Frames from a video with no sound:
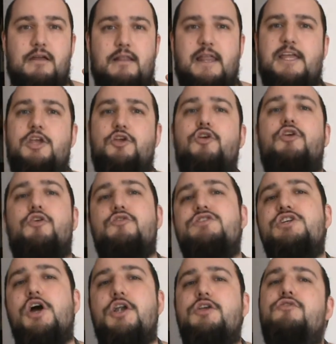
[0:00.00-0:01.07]
like you'll
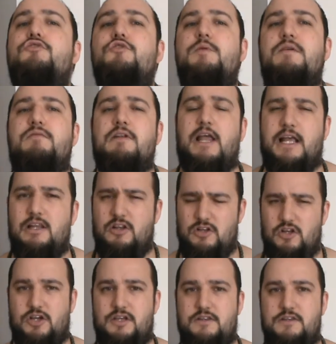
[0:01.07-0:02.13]
see on YouTube even, like,
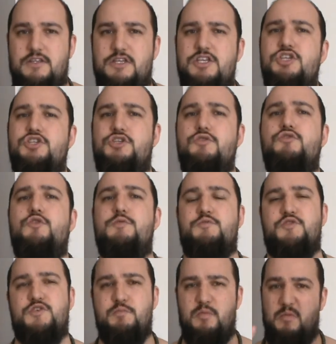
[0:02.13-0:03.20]
look, this is YouTube,
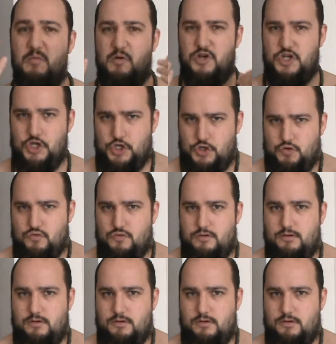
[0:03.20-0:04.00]
supposed to be about you,